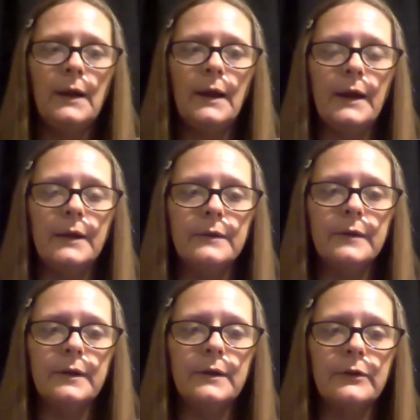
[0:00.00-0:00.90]
And
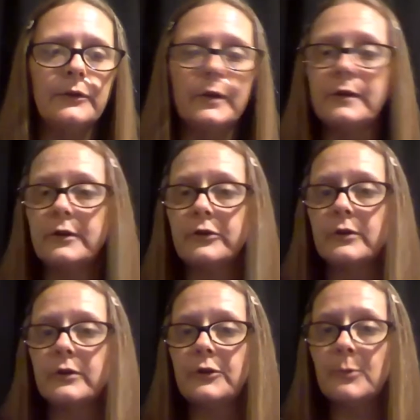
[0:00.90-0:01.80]
it is
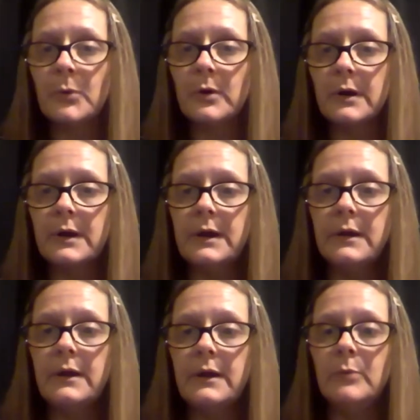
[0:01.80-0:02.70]
additionally supported in
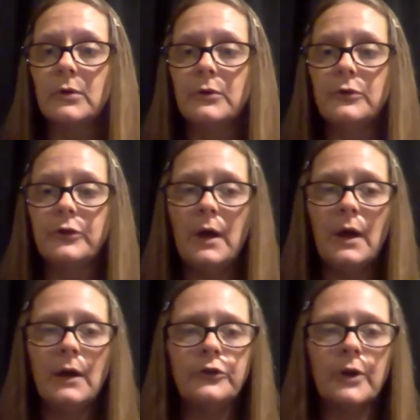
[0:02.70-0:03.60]
Hebrews
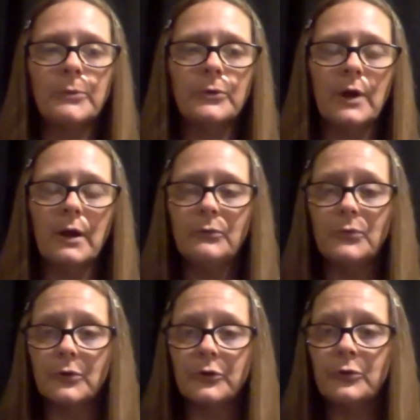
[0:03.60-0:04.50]
chapter 9,
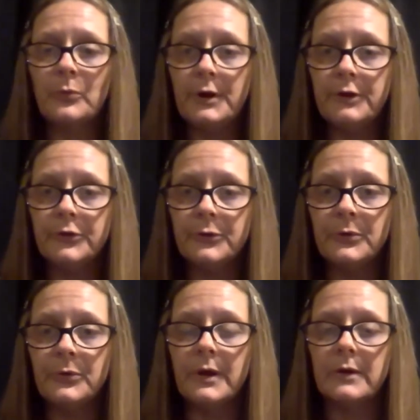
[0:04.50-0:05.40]
verse 22,
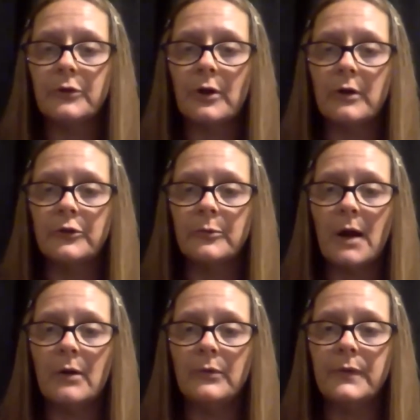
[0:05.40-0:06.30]
that talks
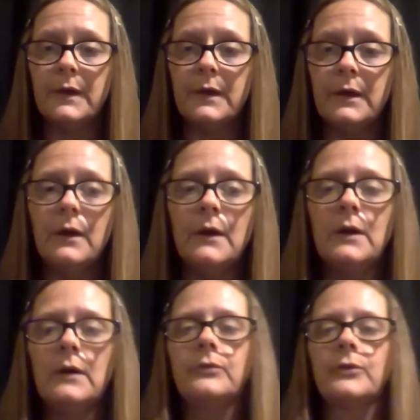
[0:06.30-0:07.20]
about the
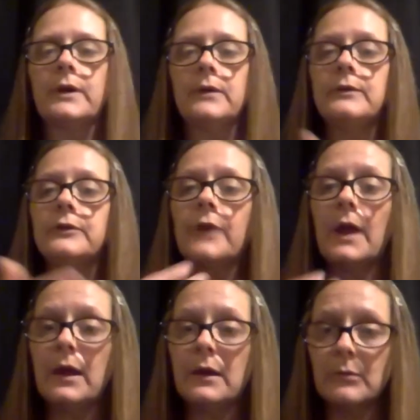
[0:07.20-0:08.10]
forgiveness
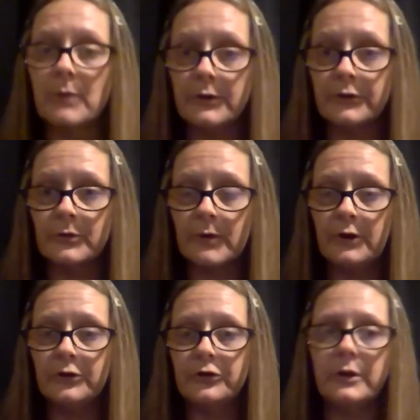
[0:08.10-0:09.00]
and
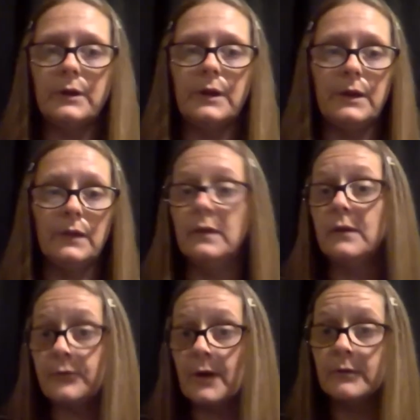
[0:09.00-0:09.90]
restoration in
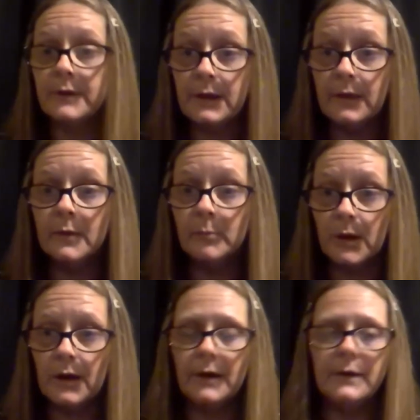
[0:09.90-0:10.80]
found in the
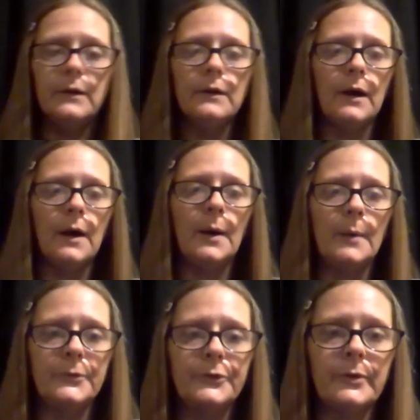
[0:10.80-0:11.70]
blood. Um,
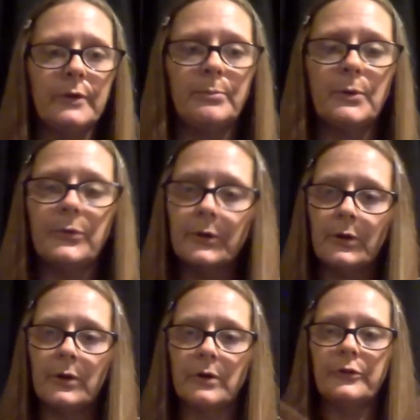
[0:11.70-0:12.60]
so we have both a
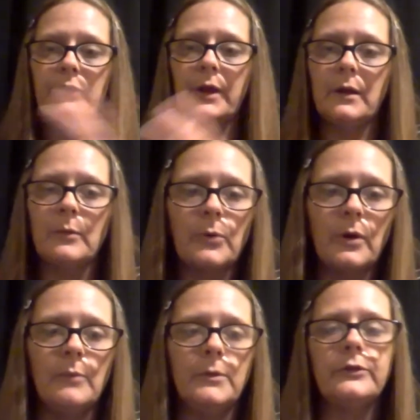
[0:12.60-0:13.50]
curse and a
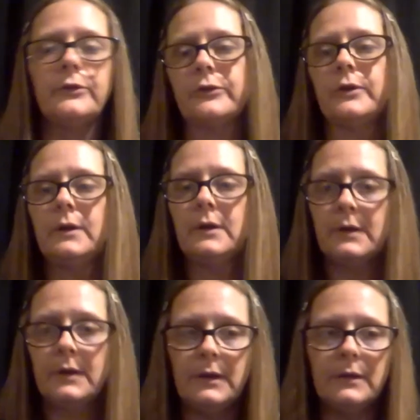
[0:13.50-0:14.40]
promise
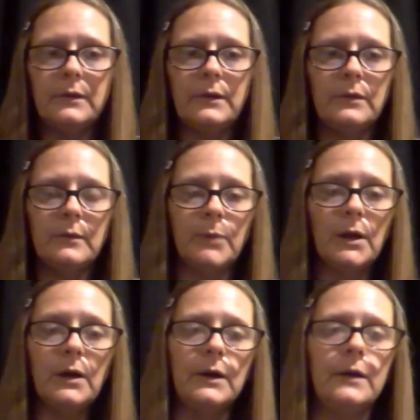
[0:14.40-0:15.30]
in in the
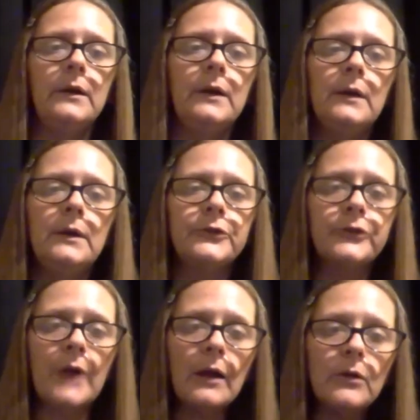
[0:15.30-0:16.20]
blood.
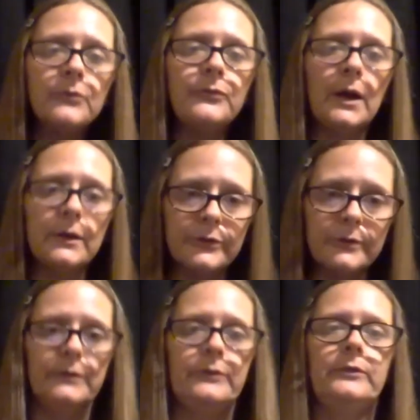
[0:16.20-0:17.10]

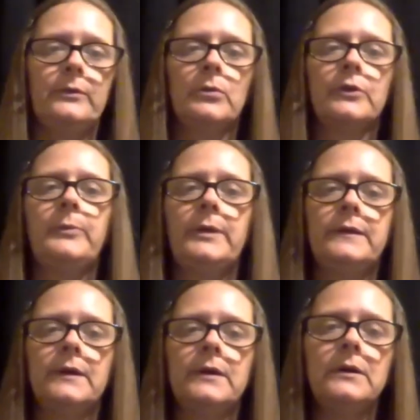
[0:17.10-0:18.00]
Sacrifices were to be
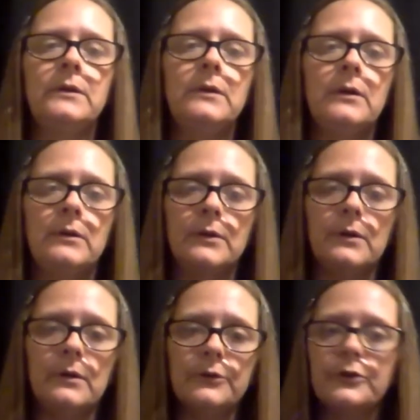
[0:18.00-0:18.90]
done on
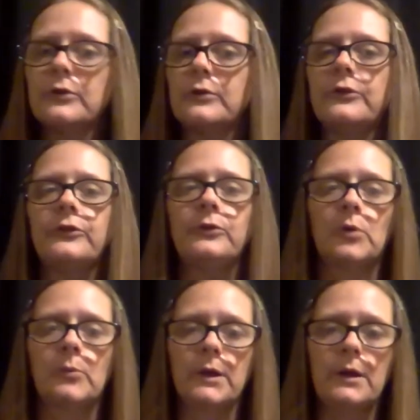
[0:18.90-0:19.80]
altars
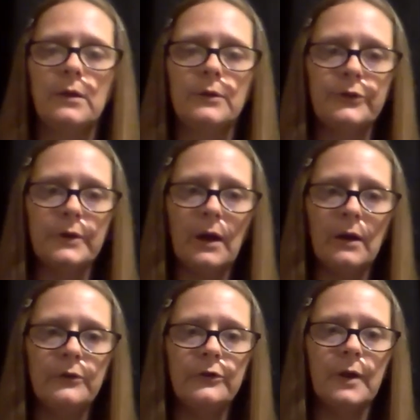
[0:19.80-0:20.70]
normally close to
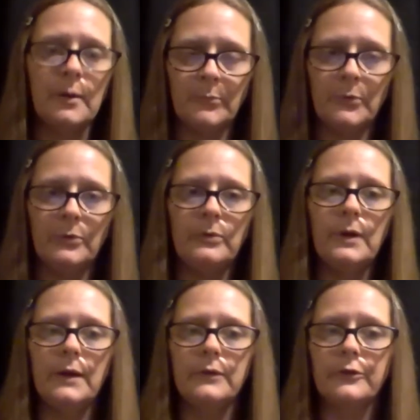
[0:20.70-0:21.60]
God's temple,
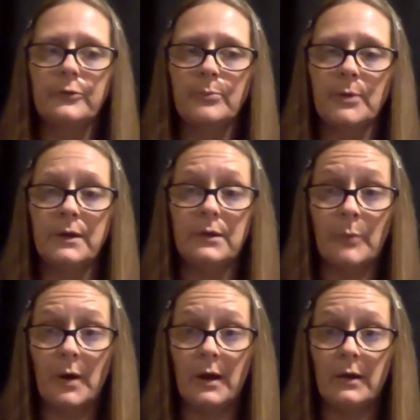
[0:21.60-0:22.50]
as explained
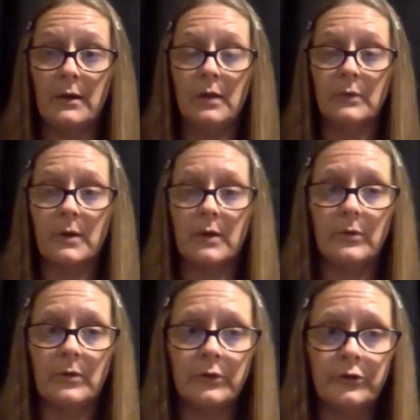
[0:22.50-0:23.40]
by Colorado
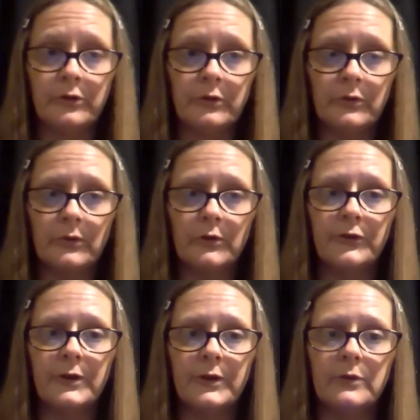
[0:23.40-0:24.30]
Christian
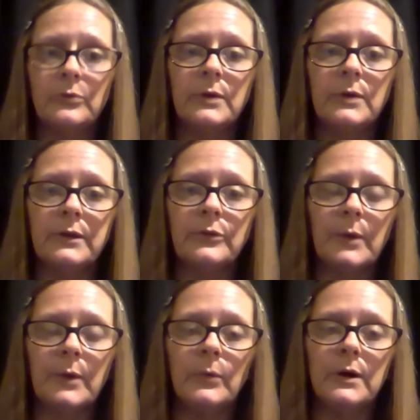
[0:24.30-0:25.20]
University in
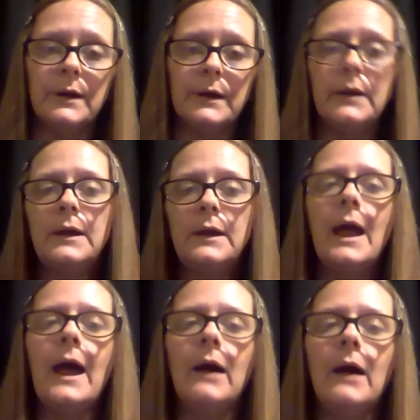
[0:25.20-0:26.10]
2021.
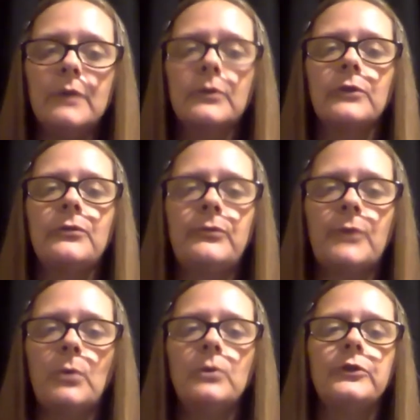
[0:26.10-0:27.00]
However, the
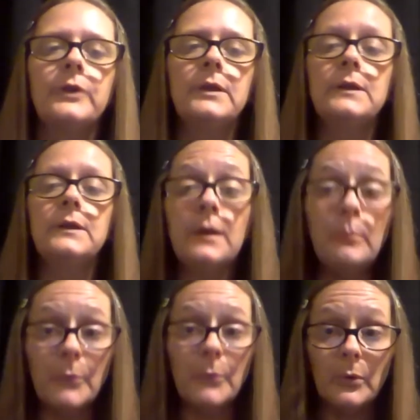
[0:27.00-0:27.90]
folks in the
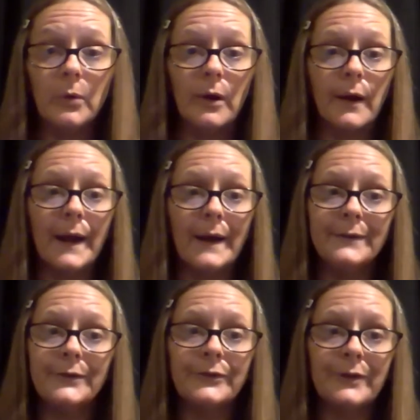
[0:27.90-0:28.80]
temple were not
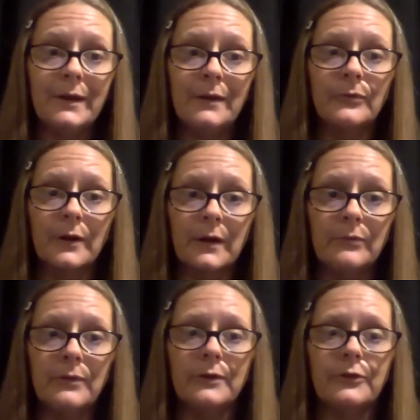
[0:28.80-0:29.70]
seeking
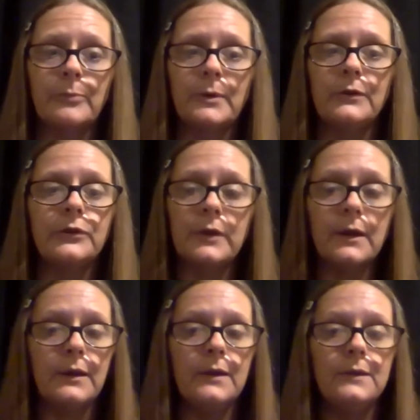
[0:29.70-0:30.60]
forgiveness, but
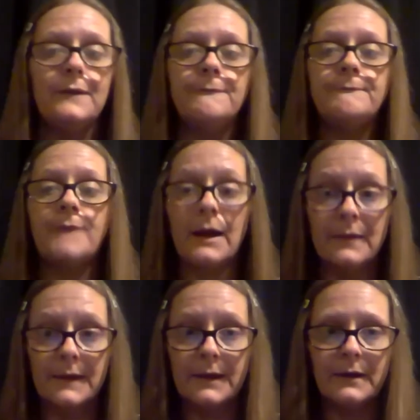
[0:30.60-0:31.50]
instead
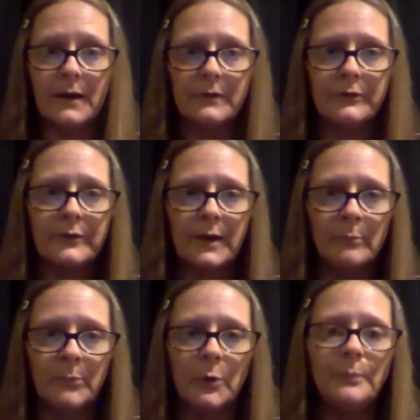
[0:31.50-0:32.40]
defiling God's
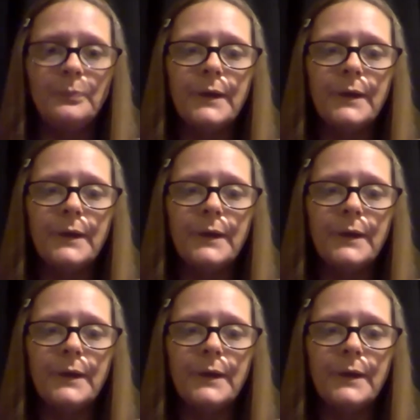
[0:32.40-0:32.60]
temple.